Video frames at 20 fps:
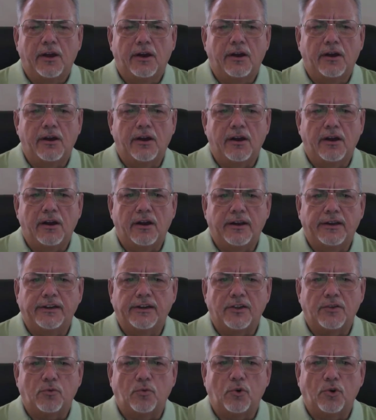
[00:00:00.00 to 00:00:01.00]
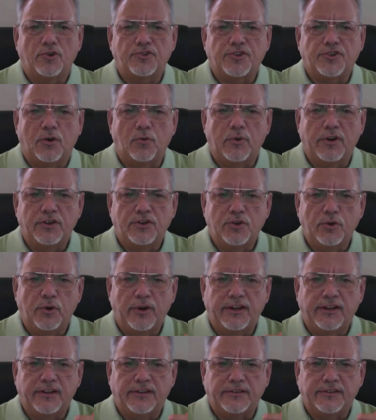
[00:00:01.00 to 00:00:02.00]
In other words, are we
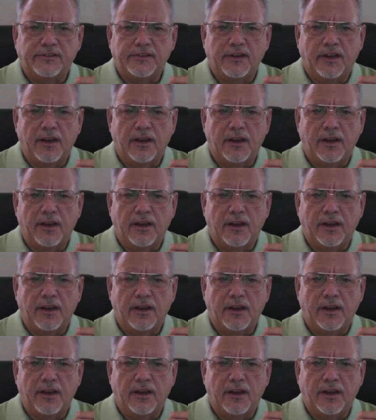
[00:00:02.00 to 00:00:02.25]
doing it